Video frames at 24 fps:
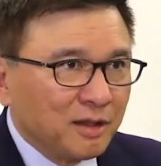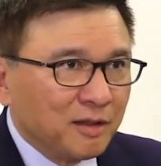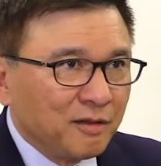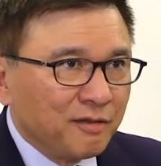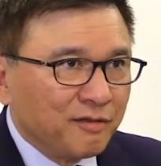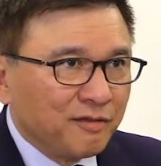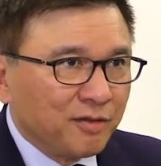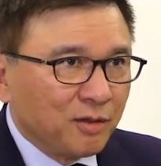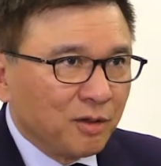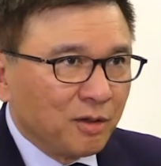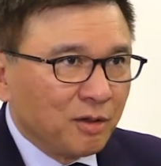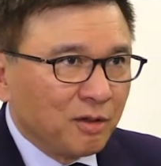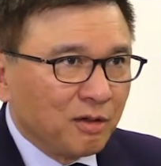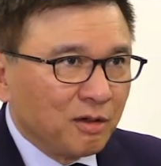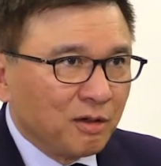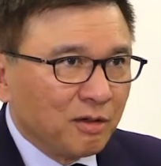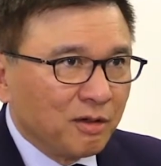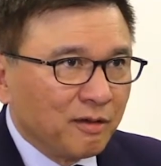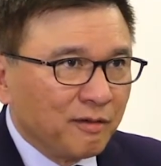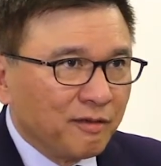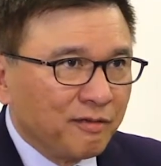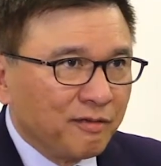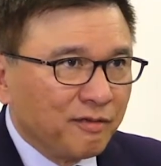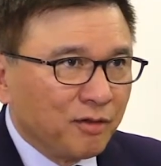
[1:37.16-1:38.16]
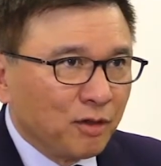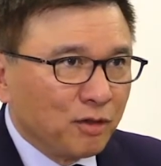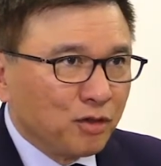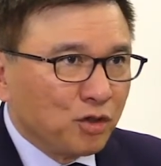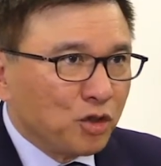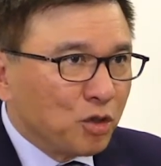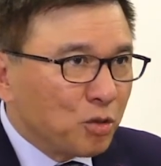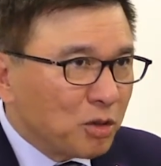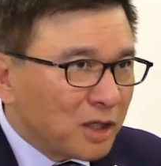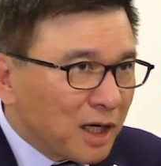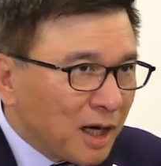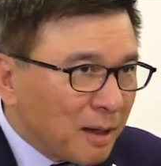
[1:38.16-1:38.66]
for for
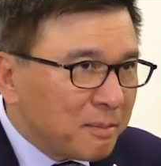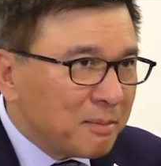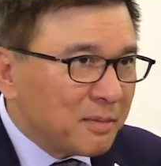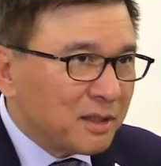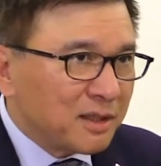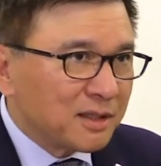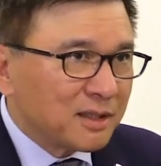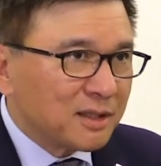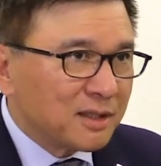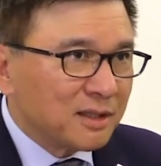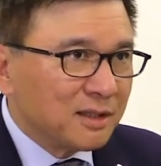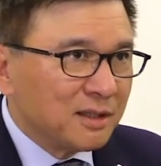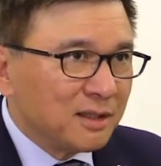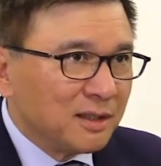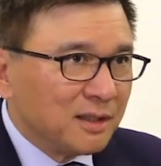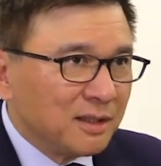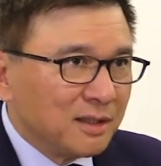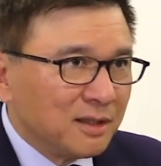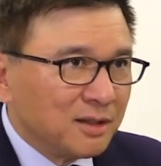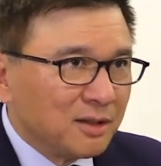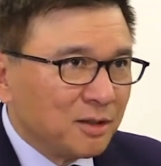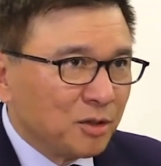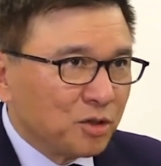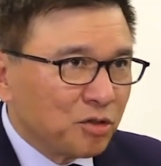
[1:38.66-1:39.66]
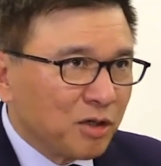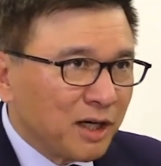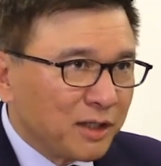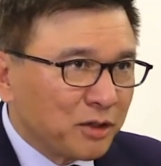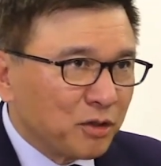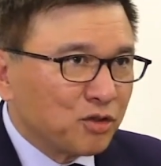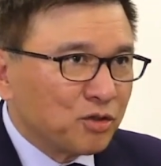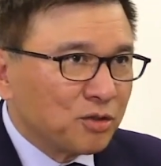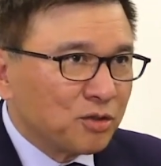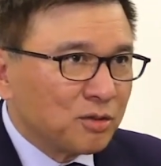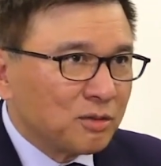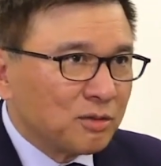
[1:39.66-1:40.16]
newcomers to try
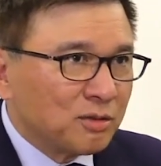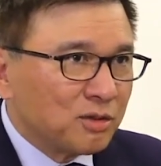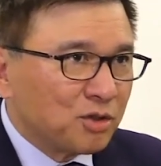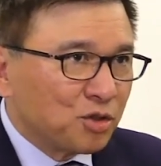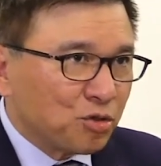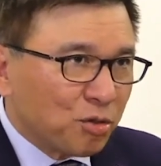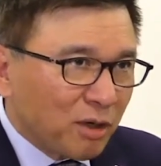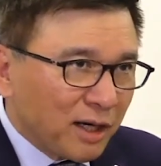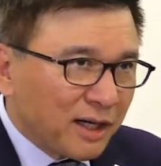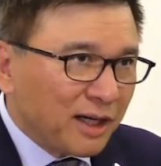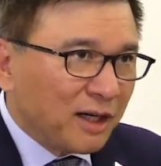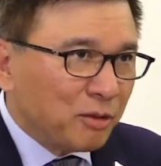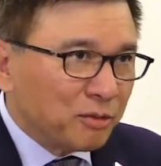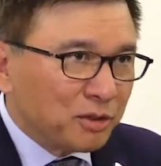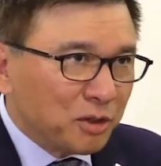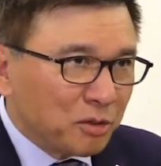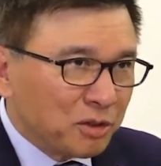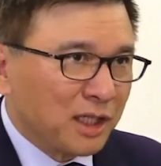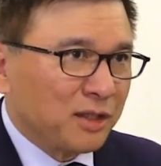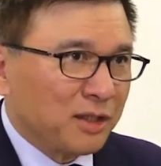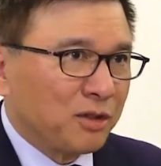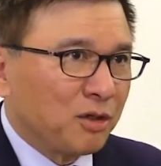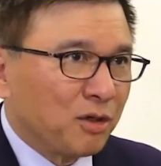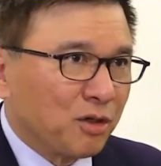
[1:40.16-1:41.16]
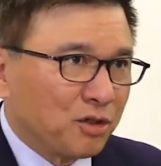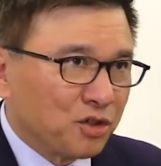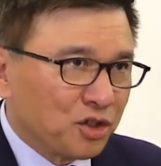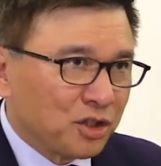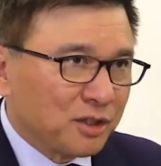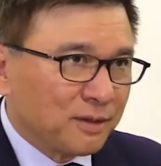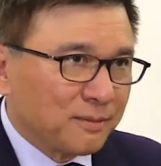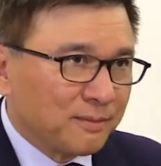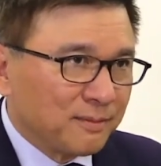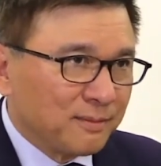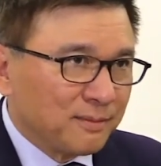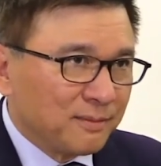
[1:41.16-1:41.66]
to try out new technology.
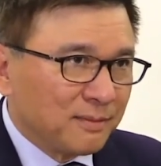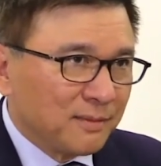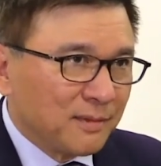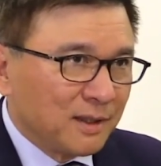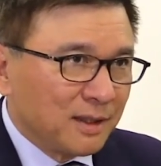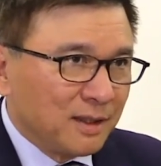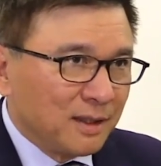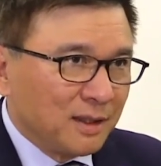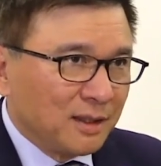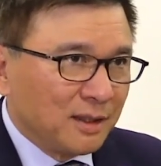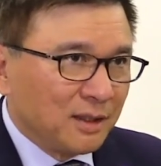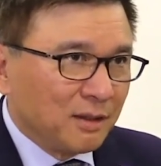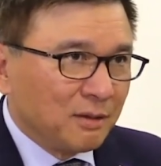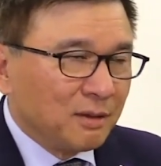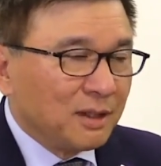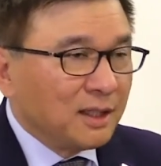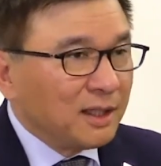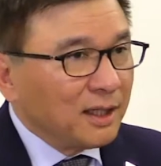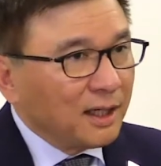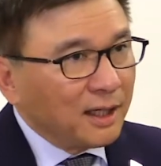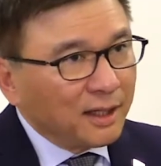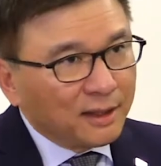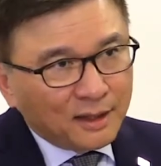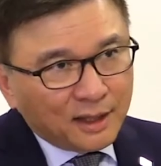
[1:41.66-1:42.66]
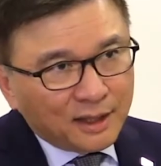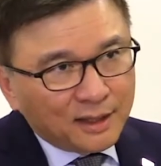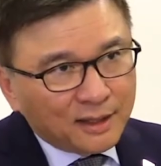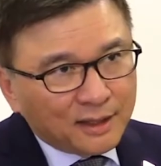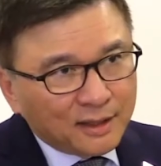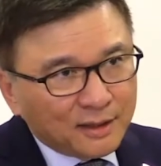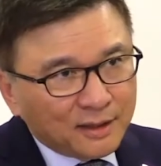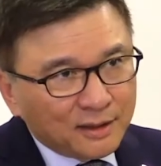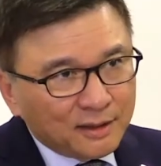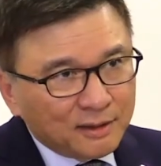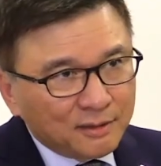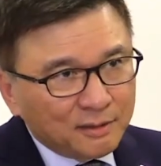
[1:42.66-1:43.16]
You know, unlike
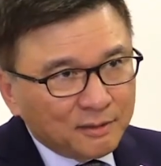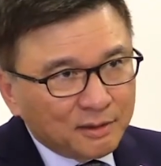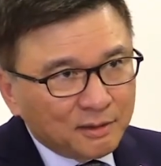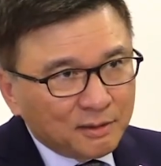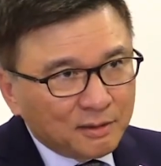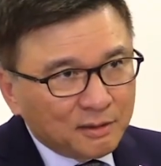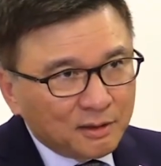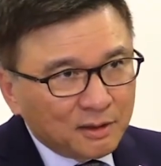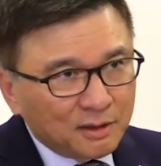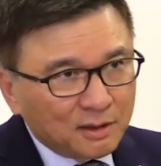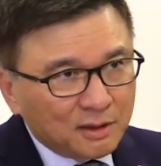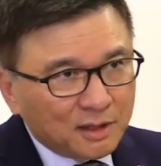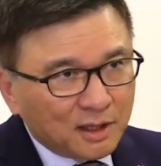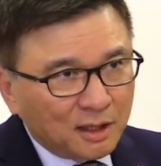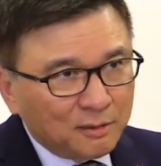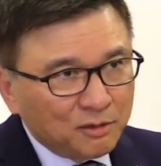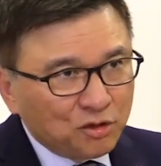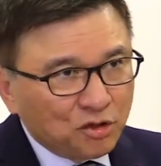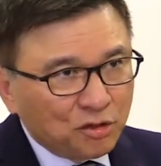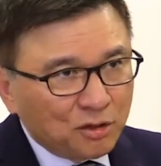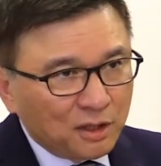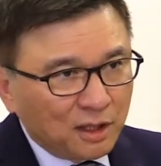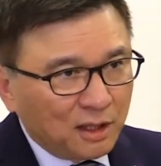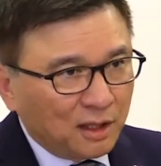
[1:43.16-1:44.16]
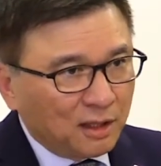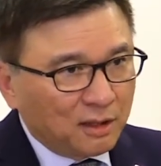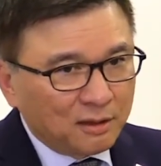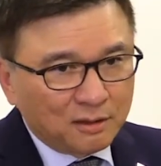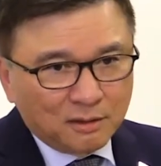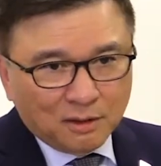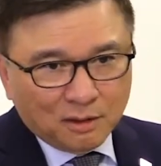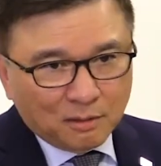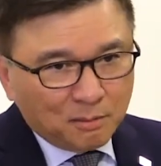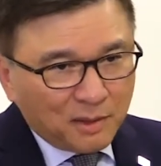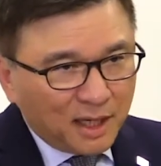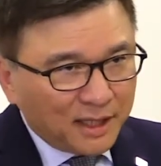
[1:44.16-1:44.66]
country, uh, you
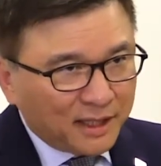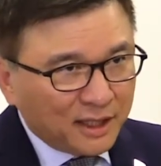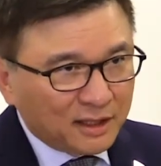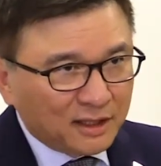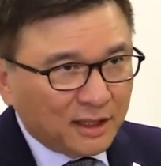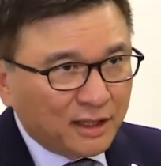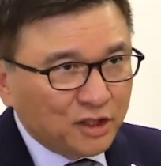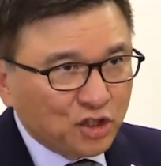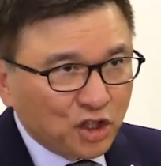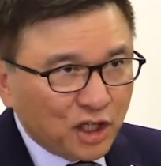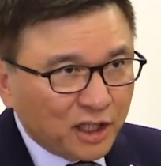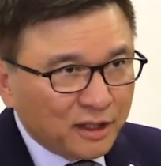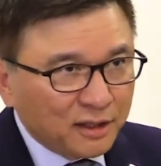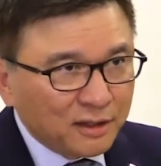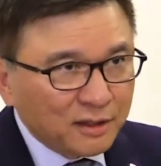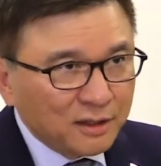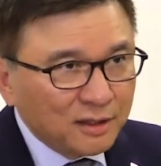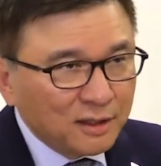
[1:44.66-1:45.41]
know, markets like China,